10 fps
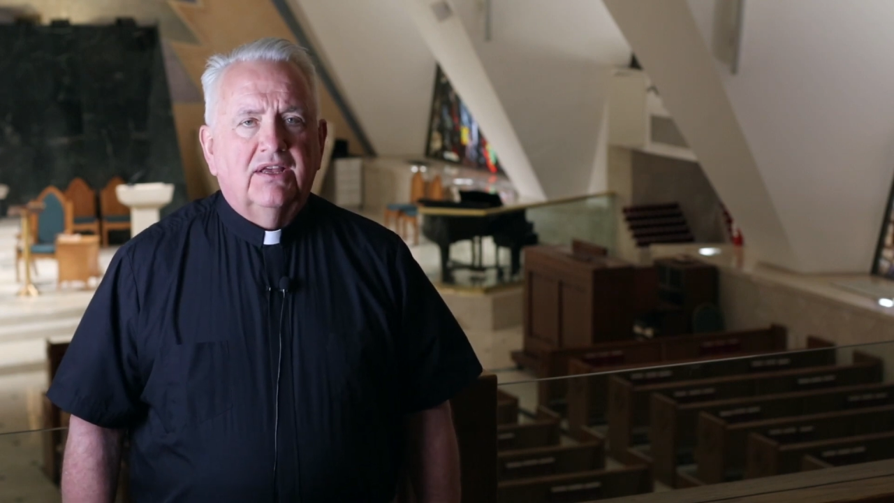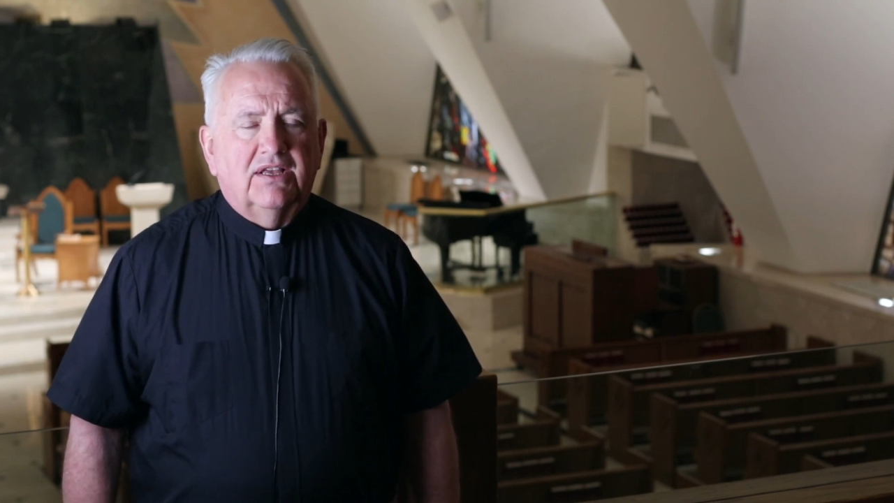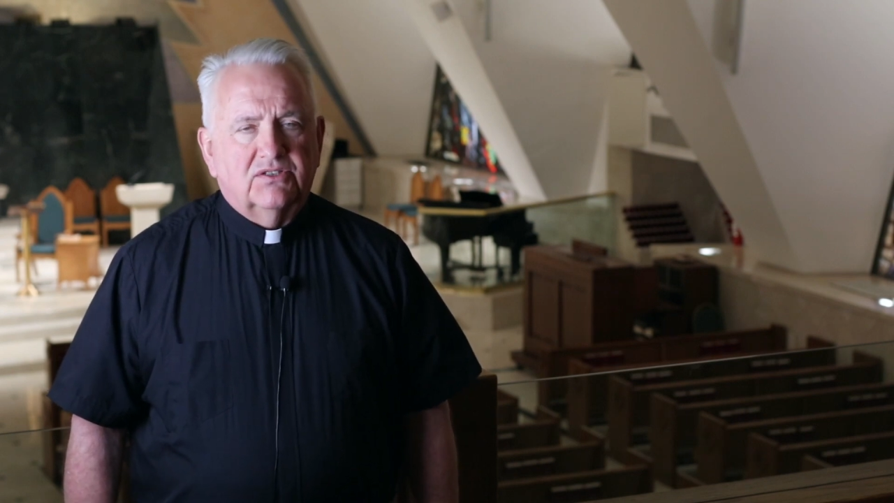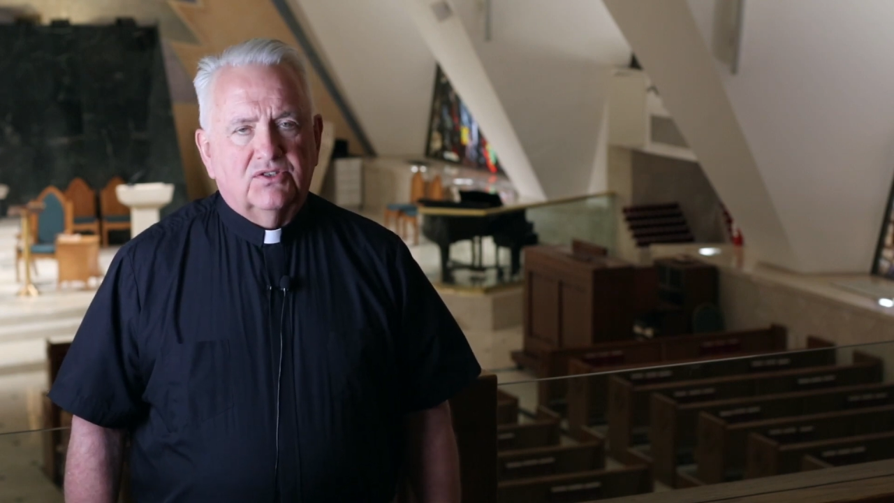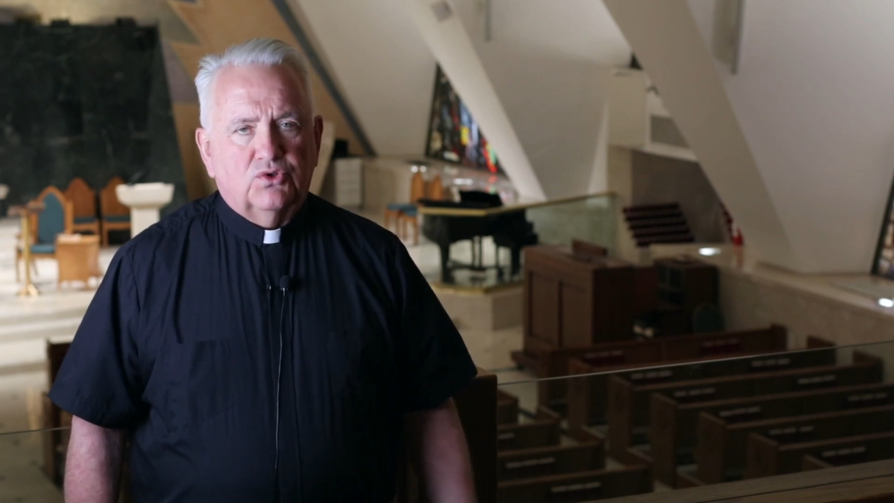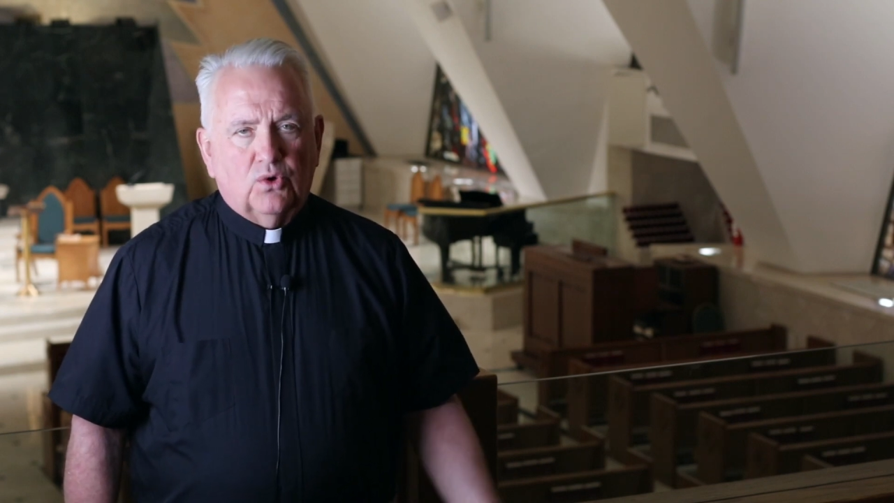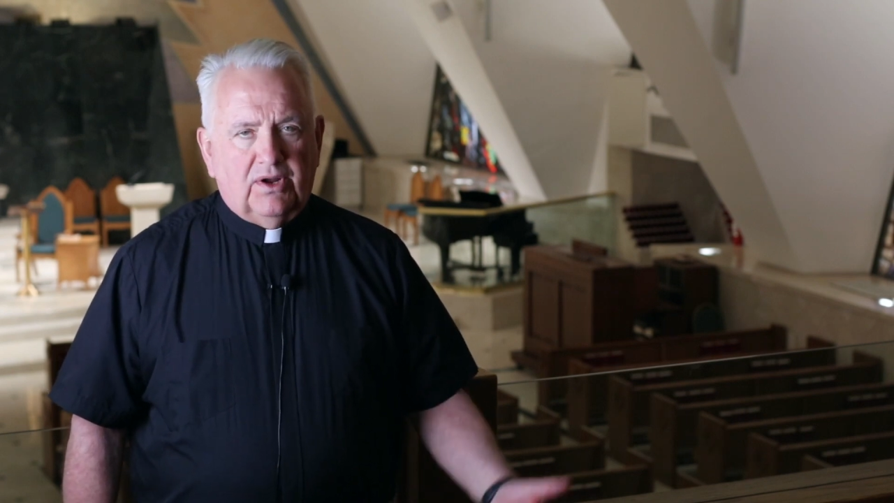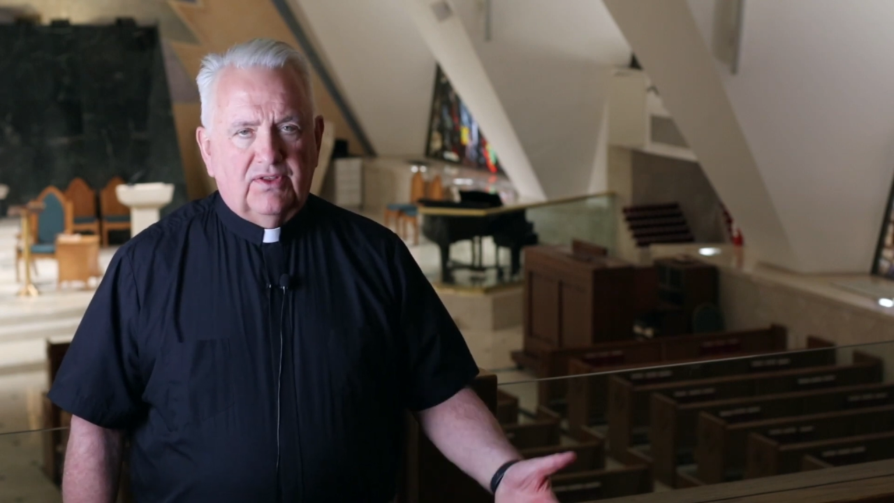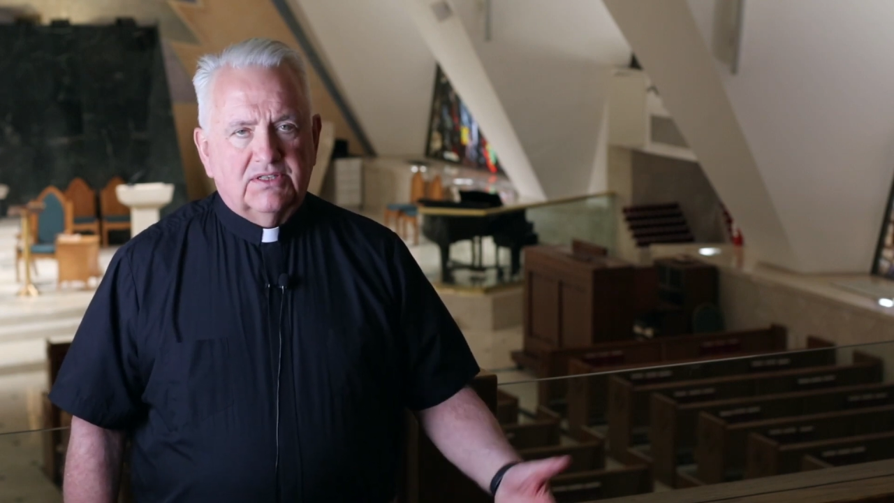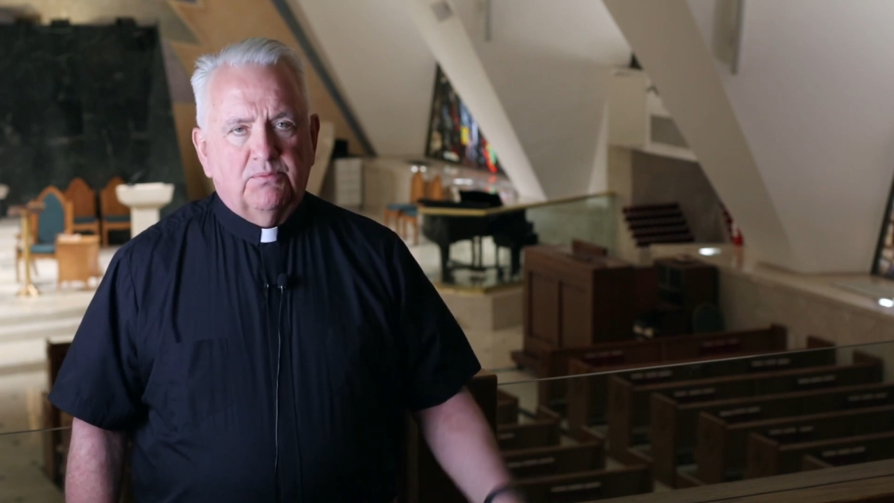It's a
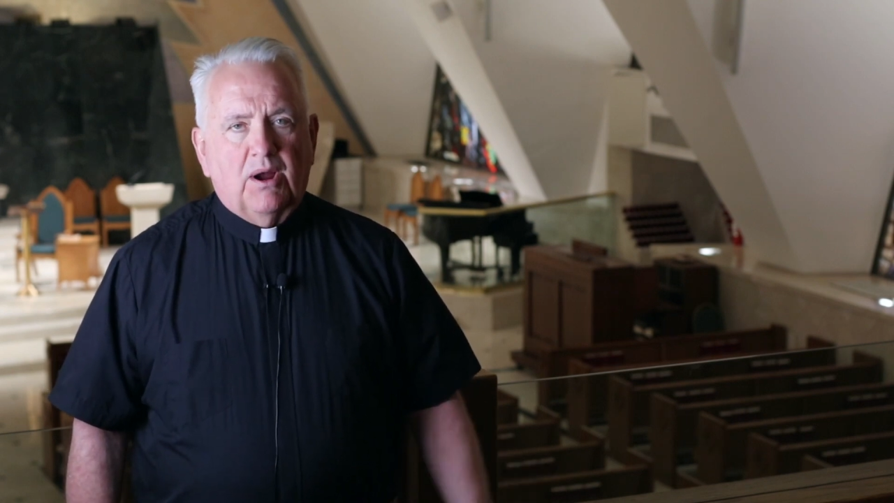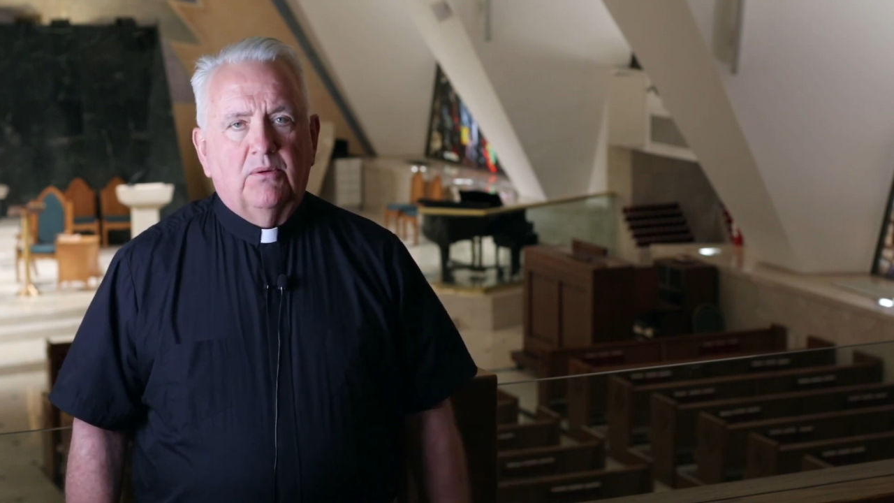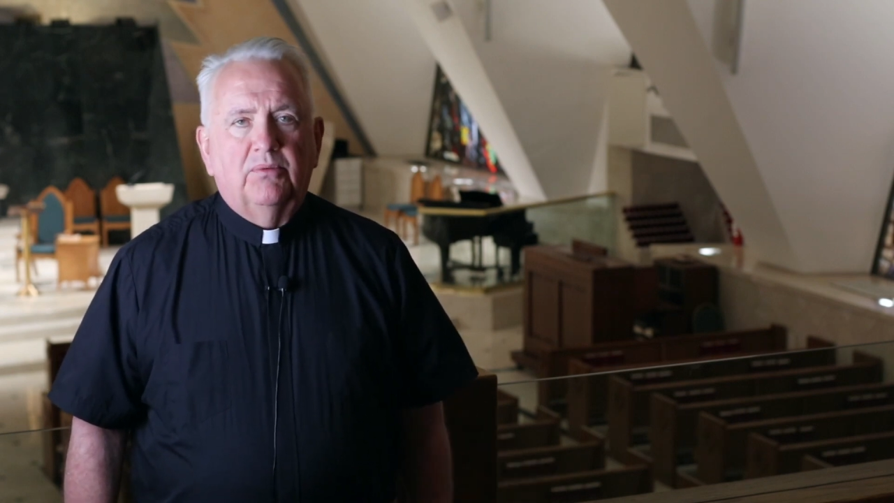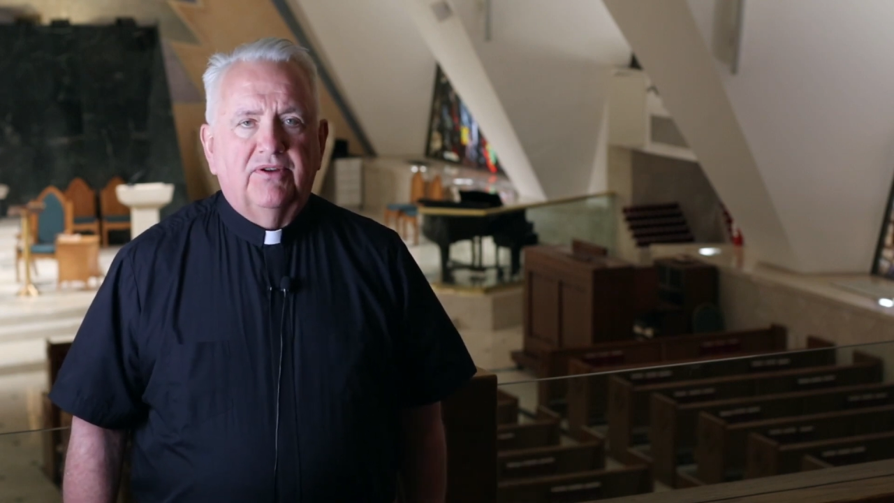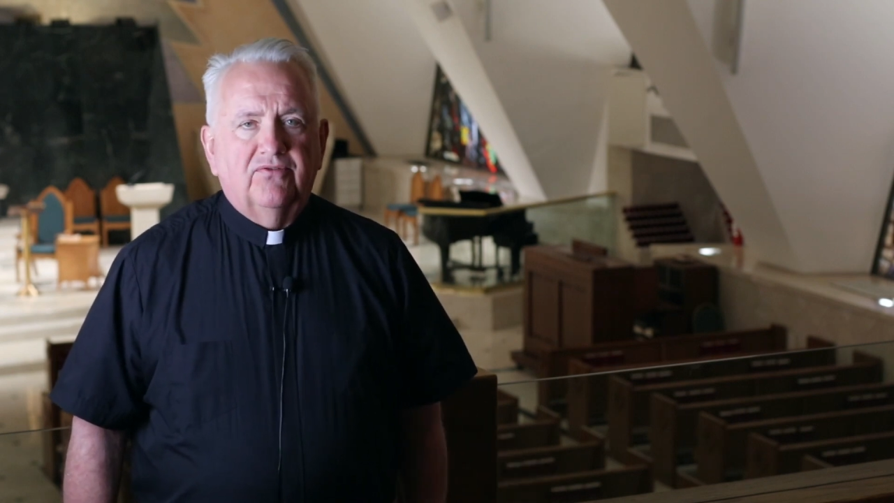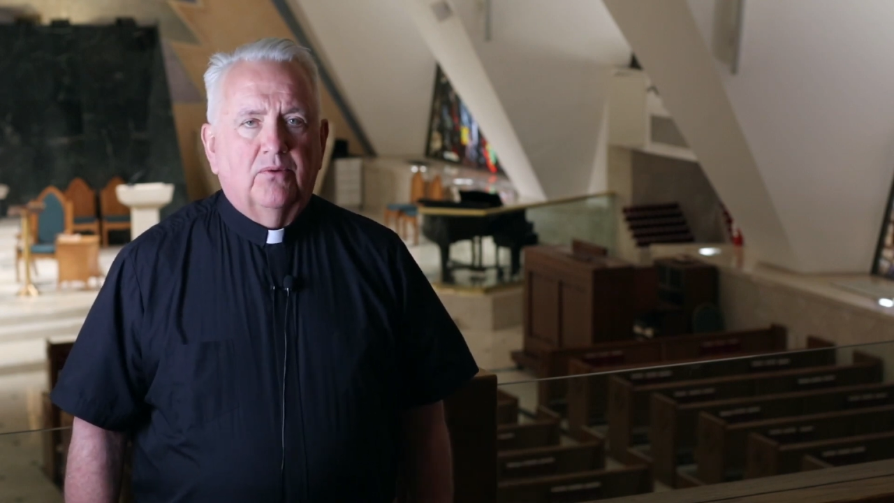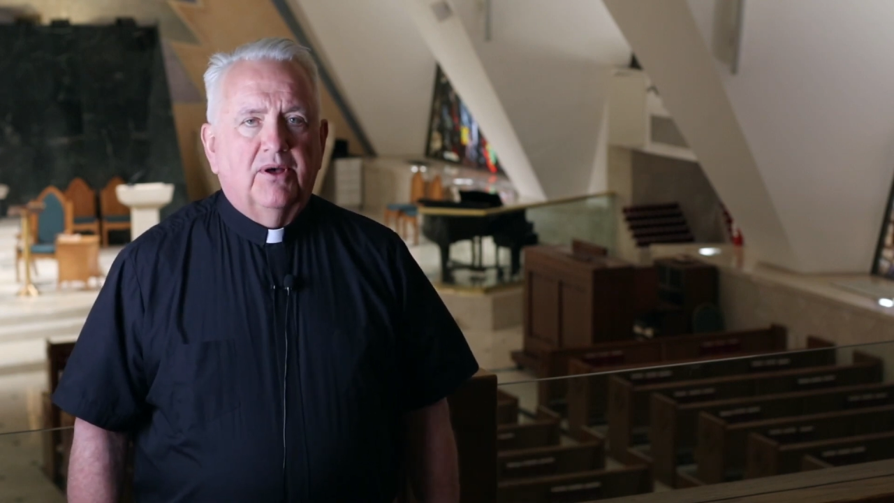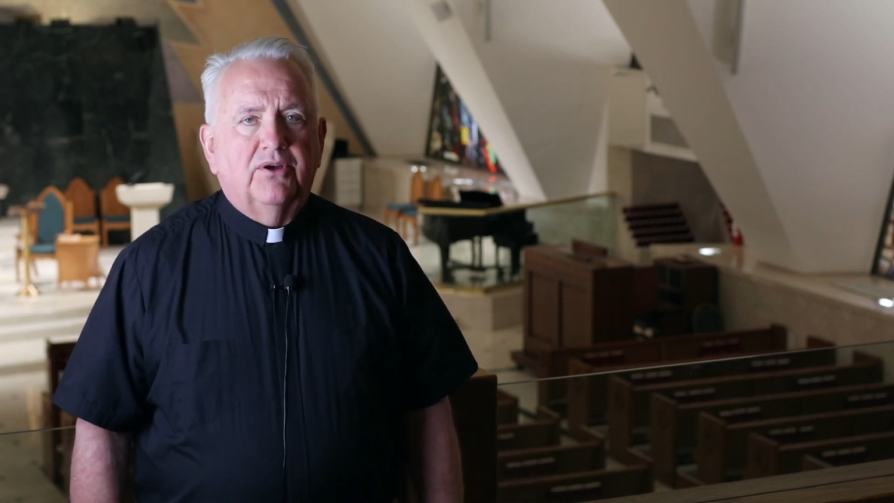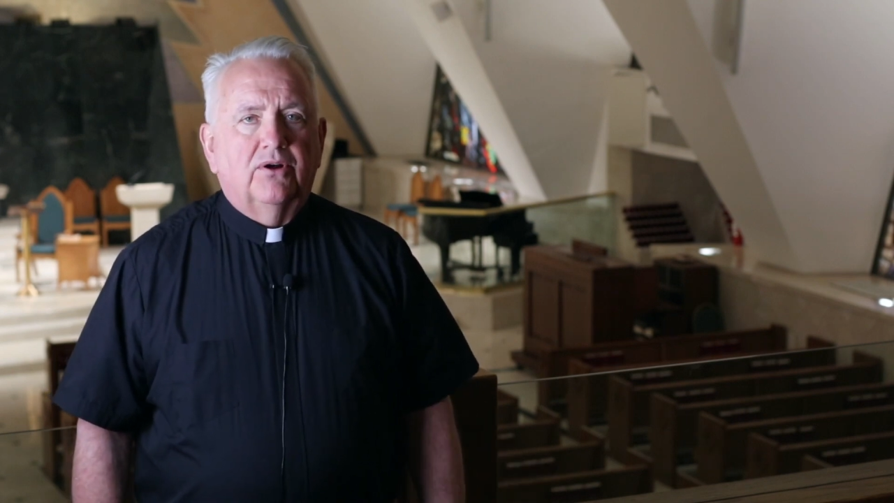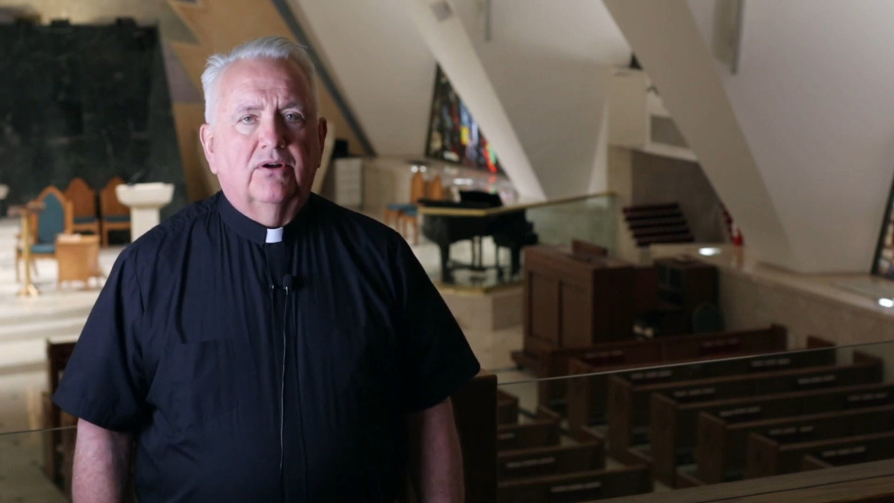story that's probably
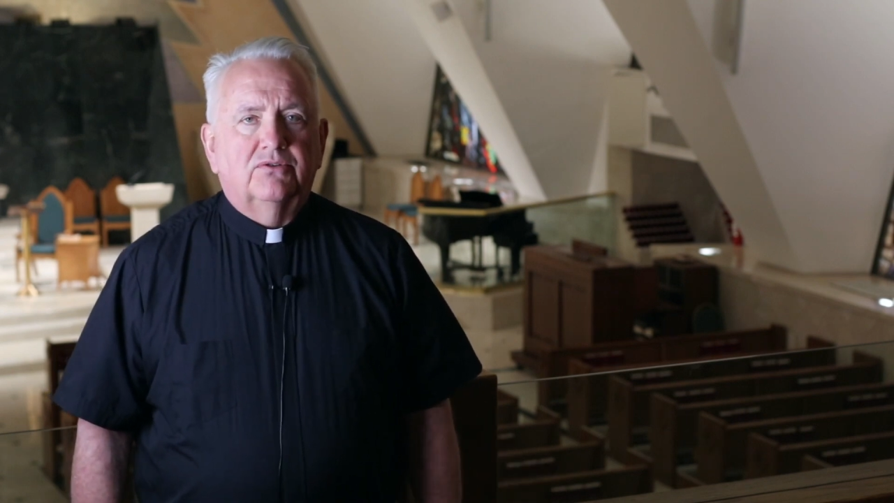familiar